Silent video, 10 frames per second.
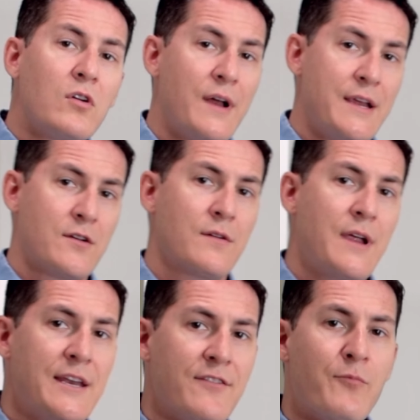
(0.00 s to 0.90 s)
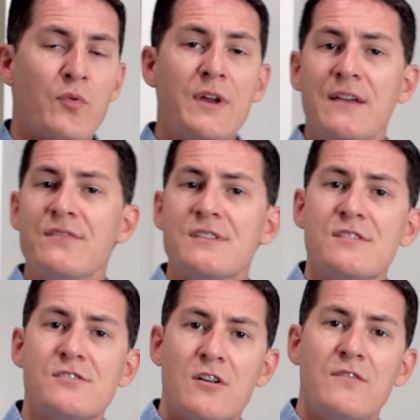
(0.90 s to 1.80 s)
great creative briefs
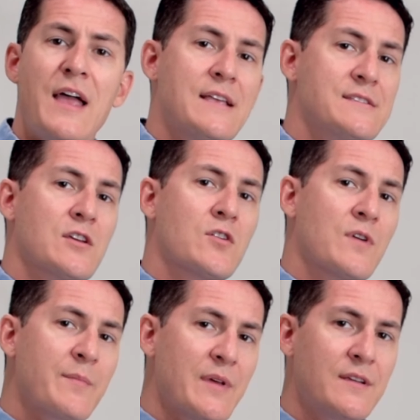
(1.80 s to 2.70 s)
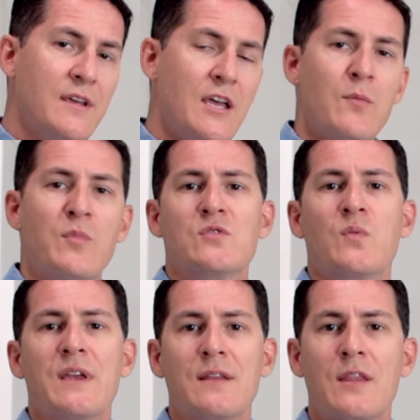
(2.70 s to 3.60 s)
serve as an agreement
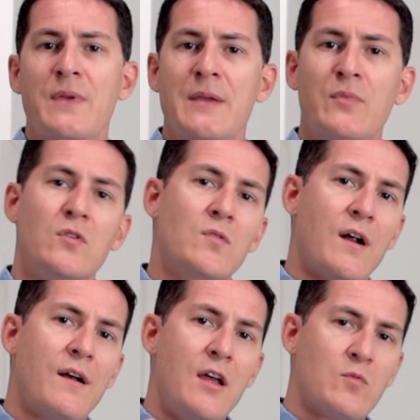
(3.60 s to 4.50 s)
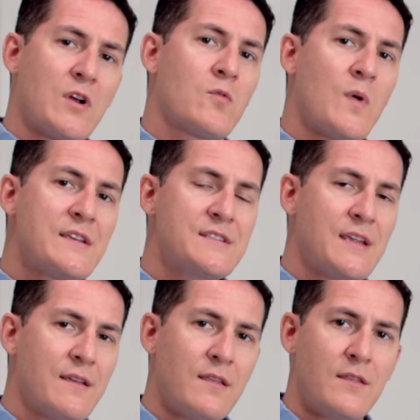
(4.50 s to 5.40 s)
between the people who are
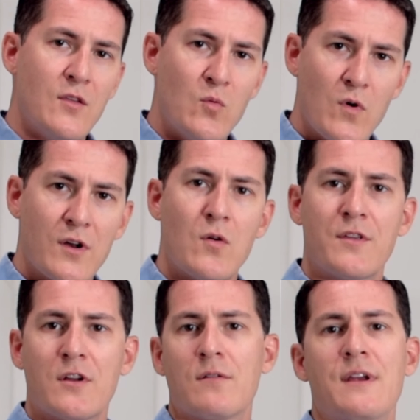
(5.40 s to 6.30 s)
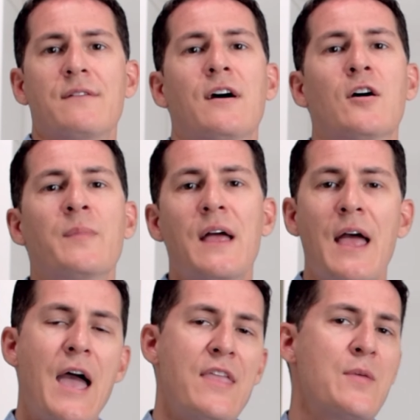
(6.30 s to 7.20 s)
requesting the work or the creative help
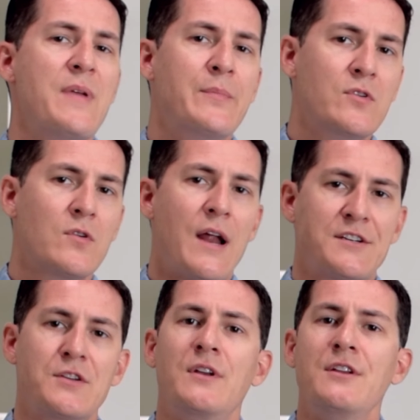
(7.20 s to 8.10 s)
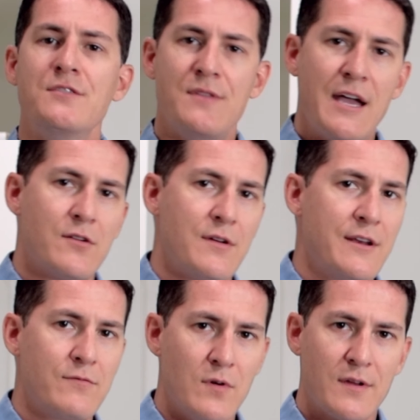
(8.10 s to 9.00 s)
and the people who are actually going to do that
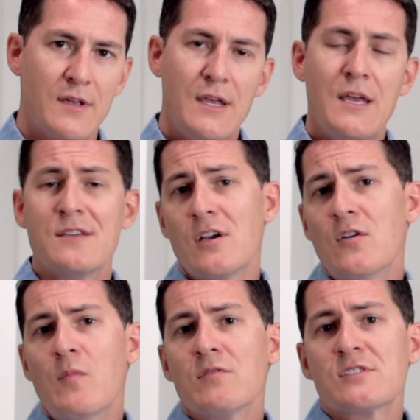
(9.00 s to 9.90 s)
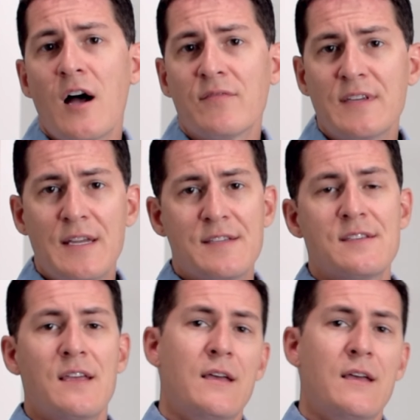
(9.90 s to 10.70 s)
creative work. So most often it's